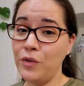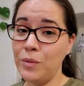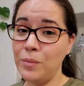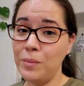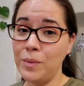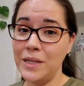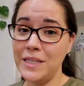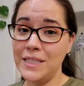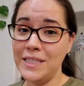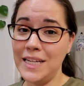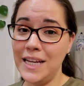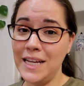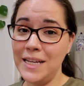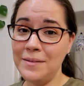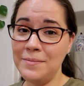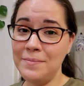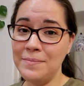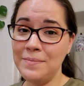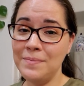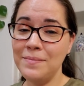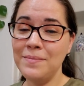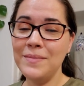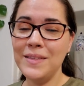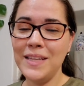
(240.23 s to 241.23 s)
and blessed day.
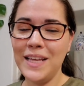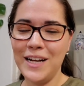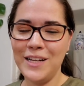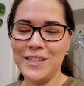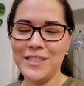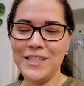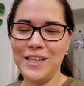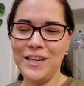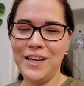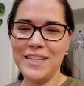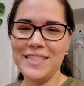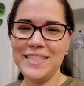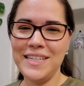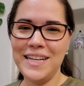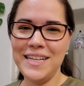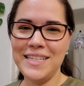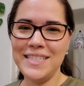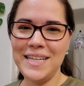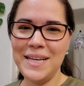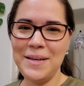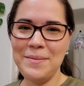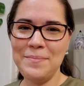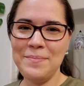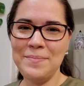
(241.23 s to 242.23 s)
And I'll see you guys next
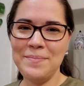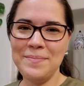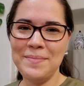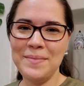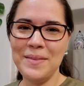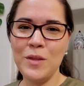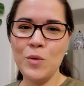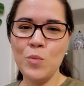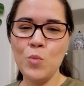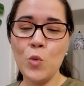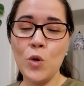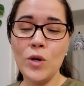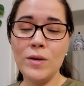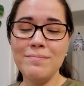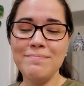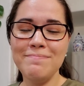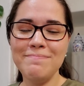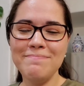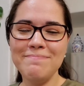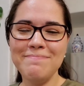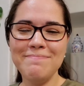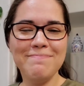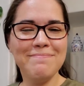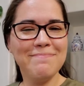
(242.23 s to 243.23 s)
time.
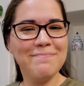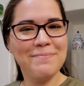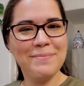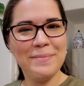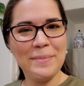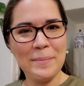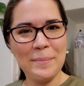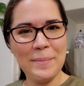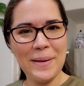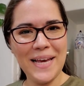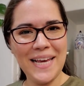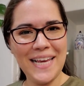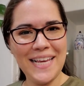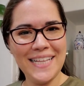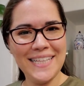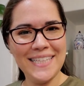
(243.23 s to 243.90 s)
Bye.